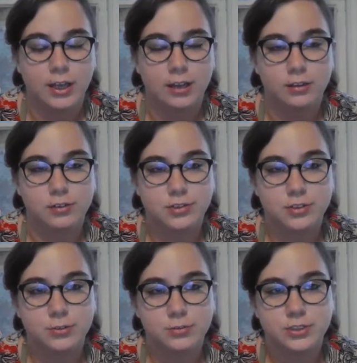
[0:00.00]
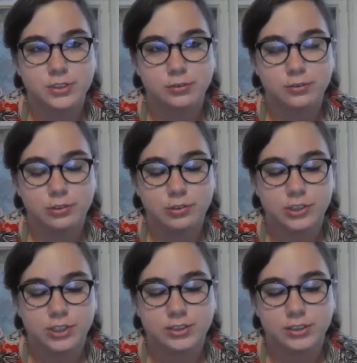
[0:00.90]
and then 2 single
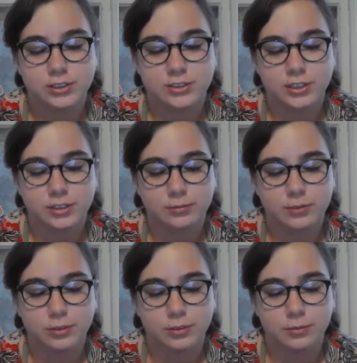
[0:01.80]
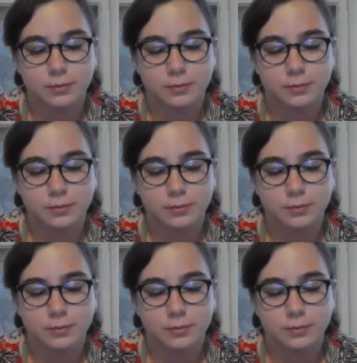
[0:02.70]
crochets into the second one.